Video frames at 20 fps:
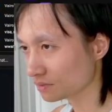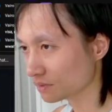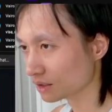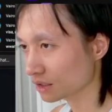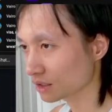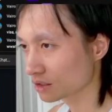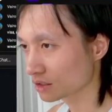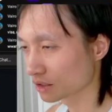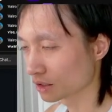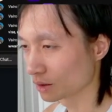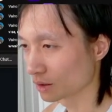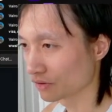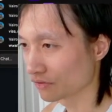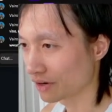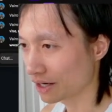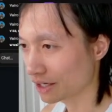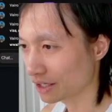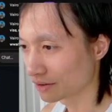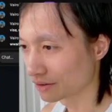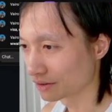So if
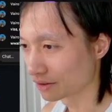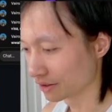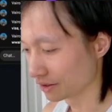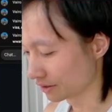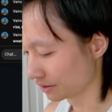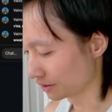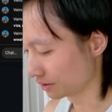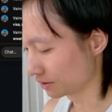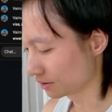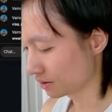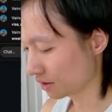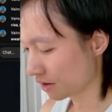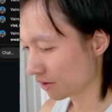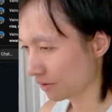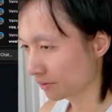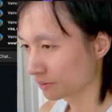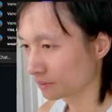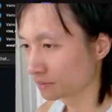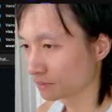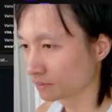I can
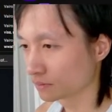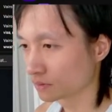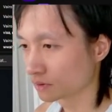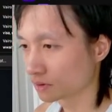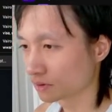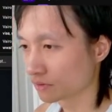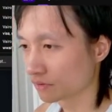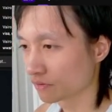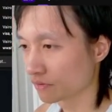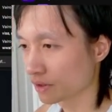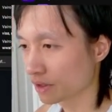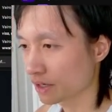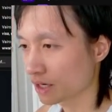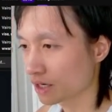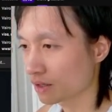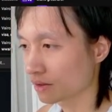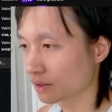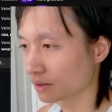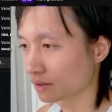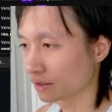figure out like the